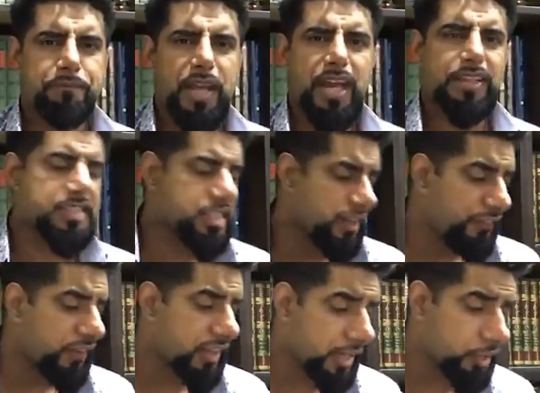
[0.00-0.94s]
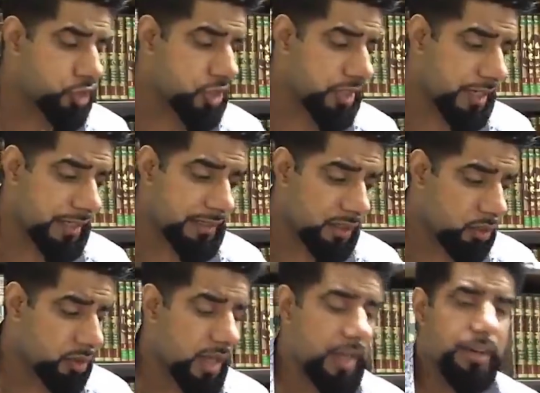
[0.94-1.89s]
And suffocation, and
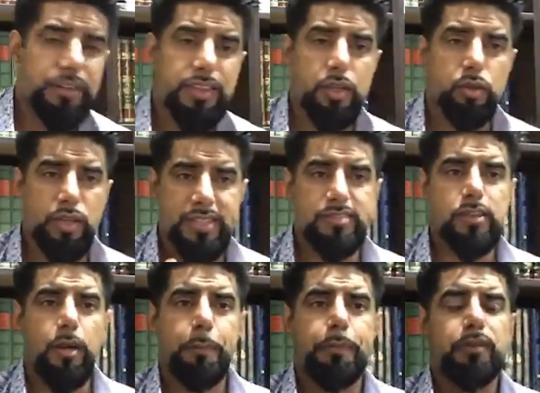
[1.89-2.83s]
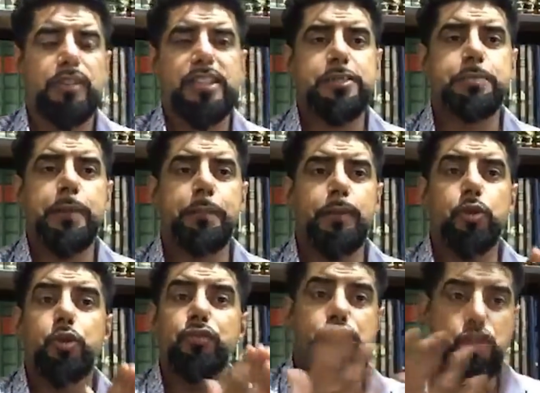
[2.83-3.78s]
look, another good example is people
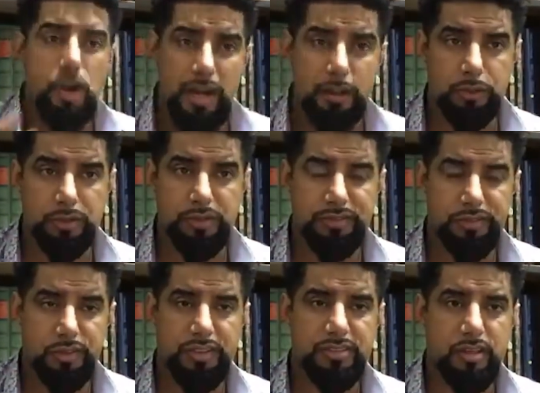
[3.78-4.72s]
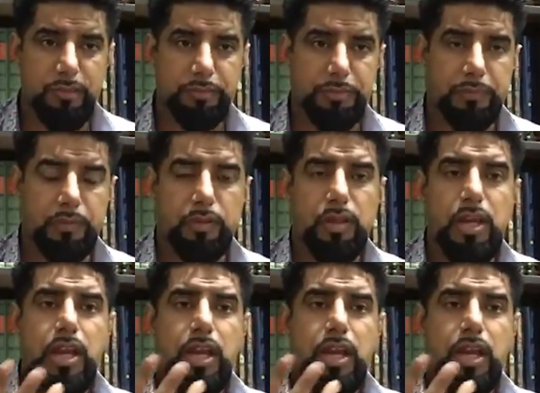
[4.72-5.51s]
who've drowned, for example.